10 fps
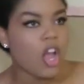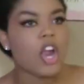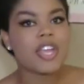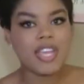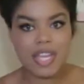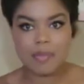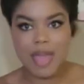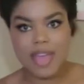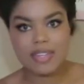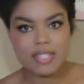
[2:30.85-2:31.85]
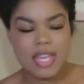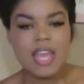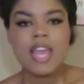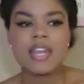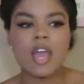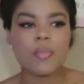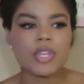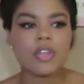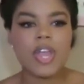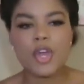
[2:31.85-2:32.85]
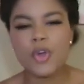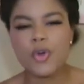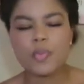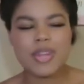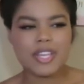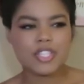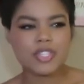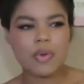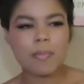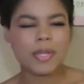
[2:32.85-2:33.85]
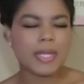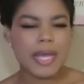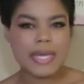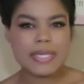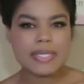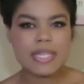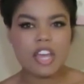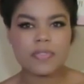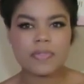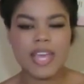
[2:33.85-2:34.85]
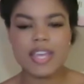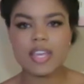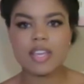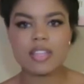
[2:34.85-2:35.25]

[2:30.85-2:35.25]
are heating pads. Now, when you're at home next to a plug and stuff, like,